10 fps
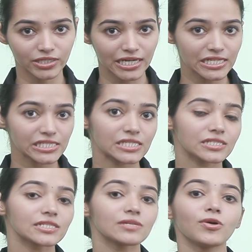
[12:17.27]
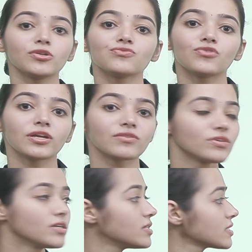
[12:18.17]
Let us discuss about the following
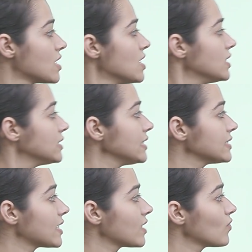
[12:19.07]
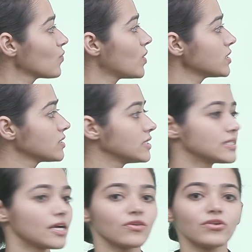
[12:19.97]
figures. These are our what? These
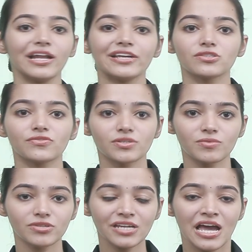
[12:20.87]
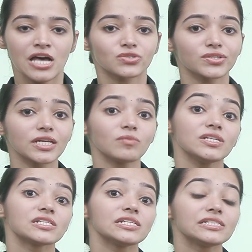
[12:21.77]
are our lines of symmetry. So it can be
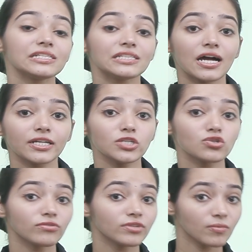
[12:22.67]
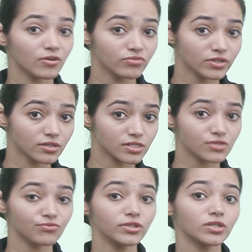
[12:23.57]
easily seen that each of the above figures
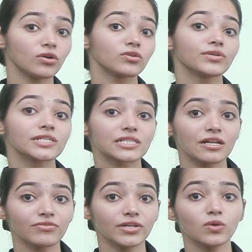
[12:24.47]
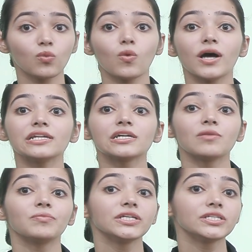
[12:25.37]
fit onto itself in one
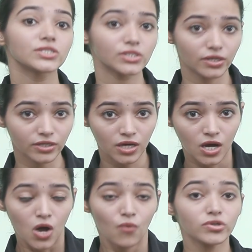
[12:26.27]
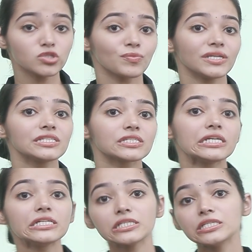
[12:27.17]
complete turn, which means
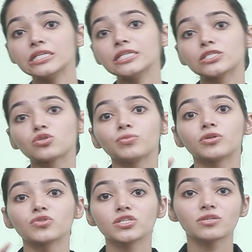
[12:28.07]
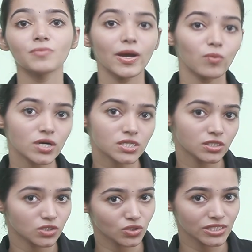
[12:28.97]
it needs to be rotated by what?
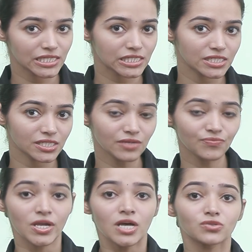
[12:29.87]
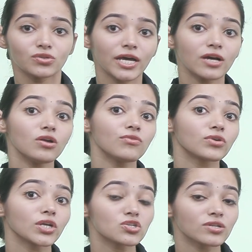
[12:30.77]
360 degree. So the angle of
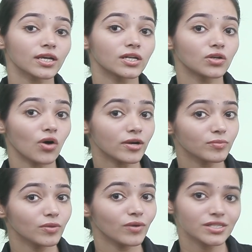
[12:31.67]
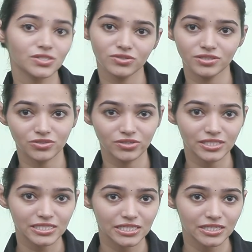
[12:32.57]
rotation cannot be what?
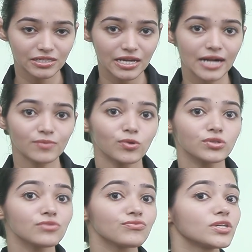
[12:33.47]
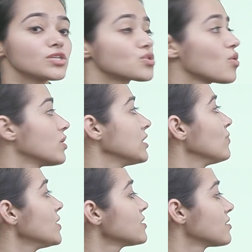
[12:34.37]
360 degree, and both the figures show only
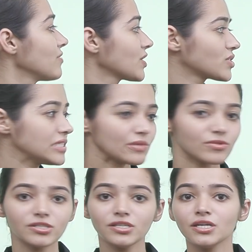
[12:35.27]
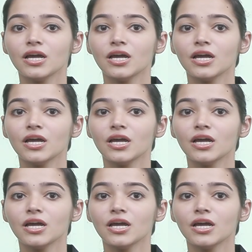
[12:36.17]
what? Reflection symmetry.